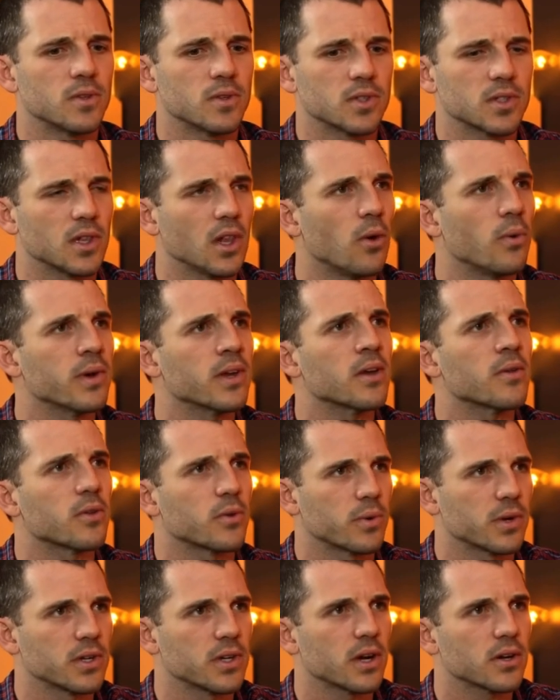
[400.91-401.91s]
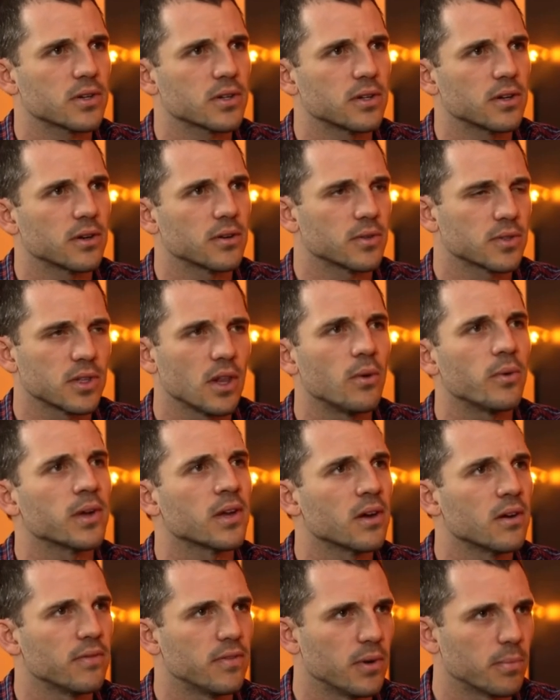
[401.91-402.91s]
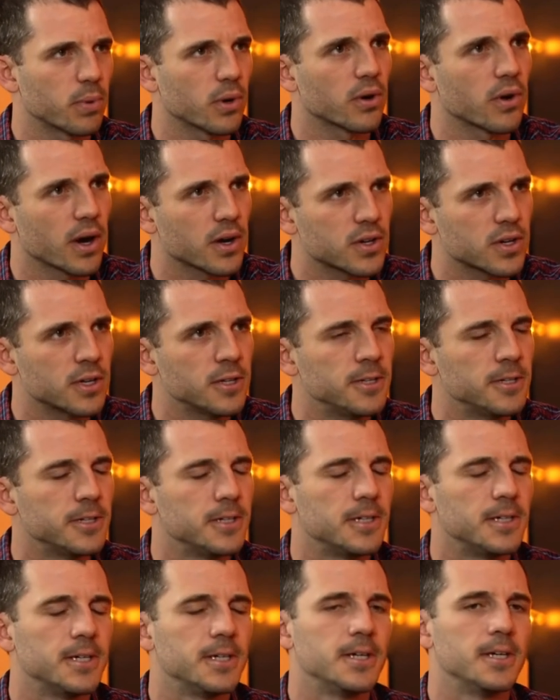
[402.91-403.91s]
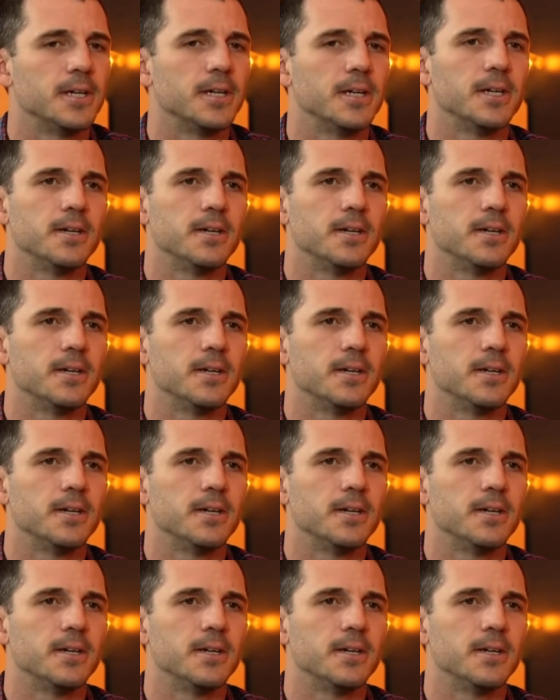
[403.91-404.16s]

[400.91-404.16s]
slowing of the reduction or slowing of the progression.